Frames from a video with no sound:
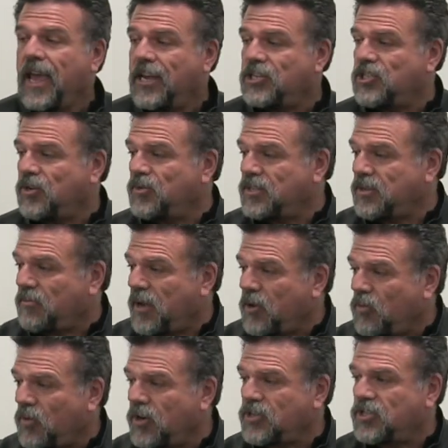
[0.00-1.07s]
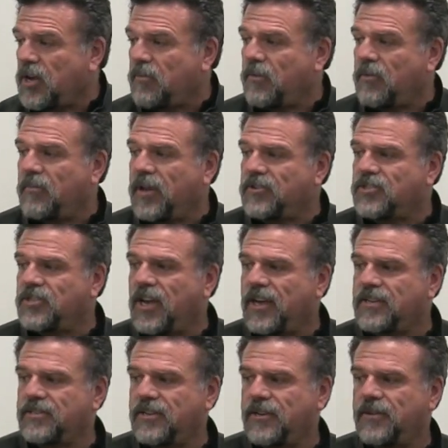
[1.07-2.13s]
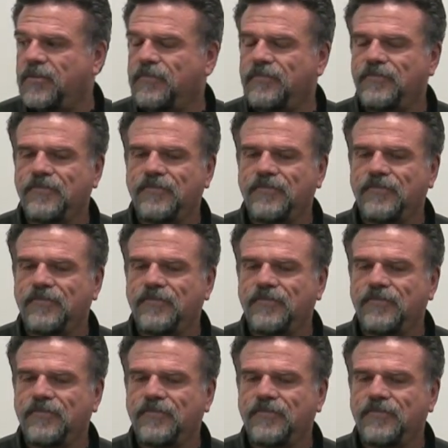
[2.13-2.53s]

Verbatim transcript: And she was in my workshop in Mount Shasta.